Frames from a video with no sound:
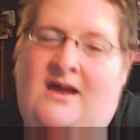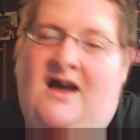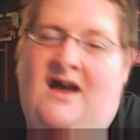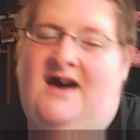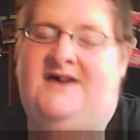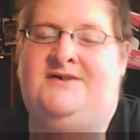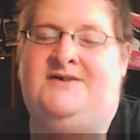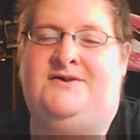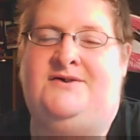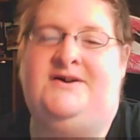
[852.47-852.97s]

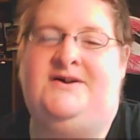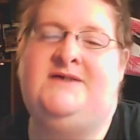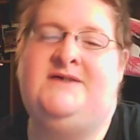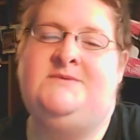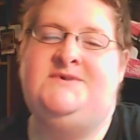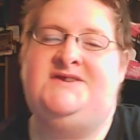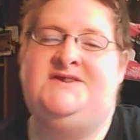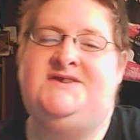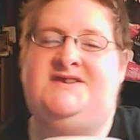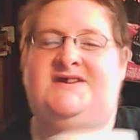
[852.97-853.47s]
I don't know.
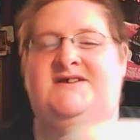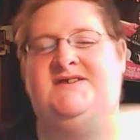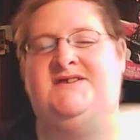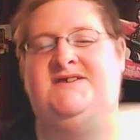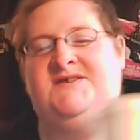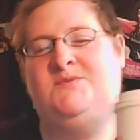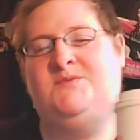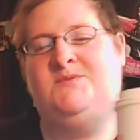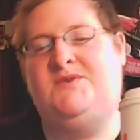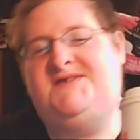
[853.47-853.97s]
It
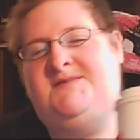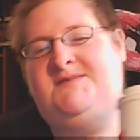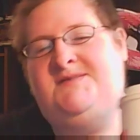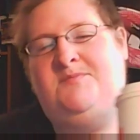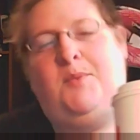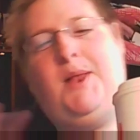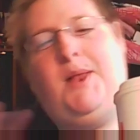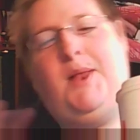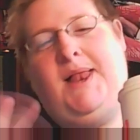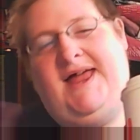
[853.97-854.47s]
just wasn't
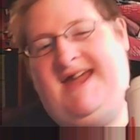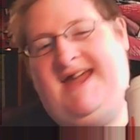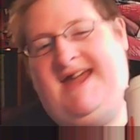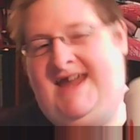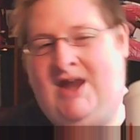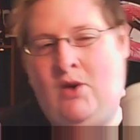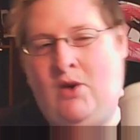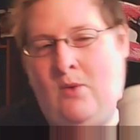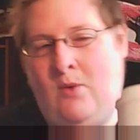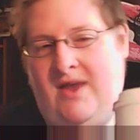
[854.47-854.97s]

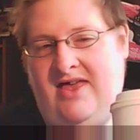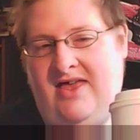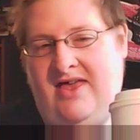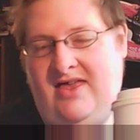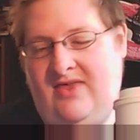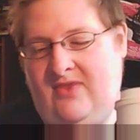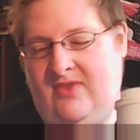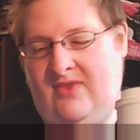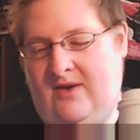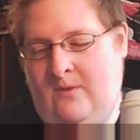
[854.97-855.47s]
playing
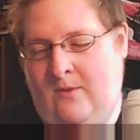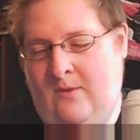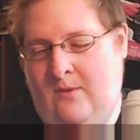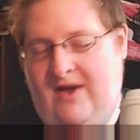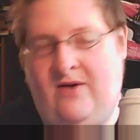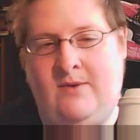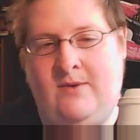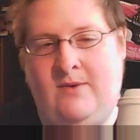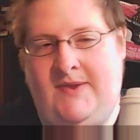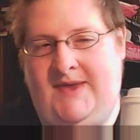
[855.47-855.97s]

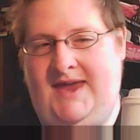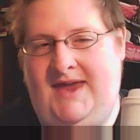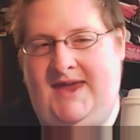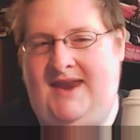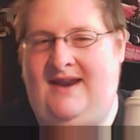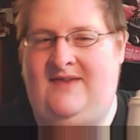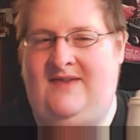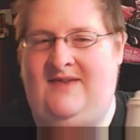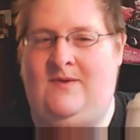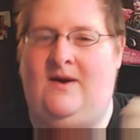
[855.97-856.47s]
well with it.
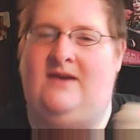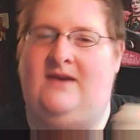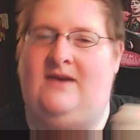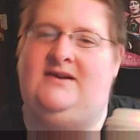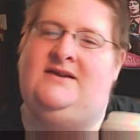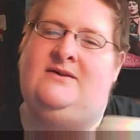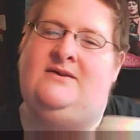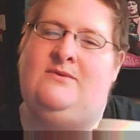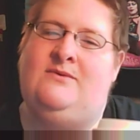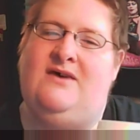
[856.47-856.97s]
And I thought,
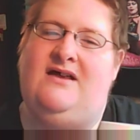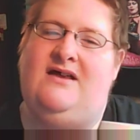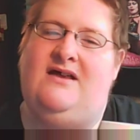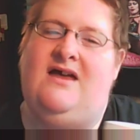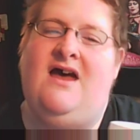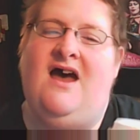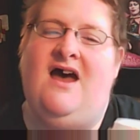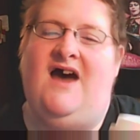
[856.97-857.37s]
you know what?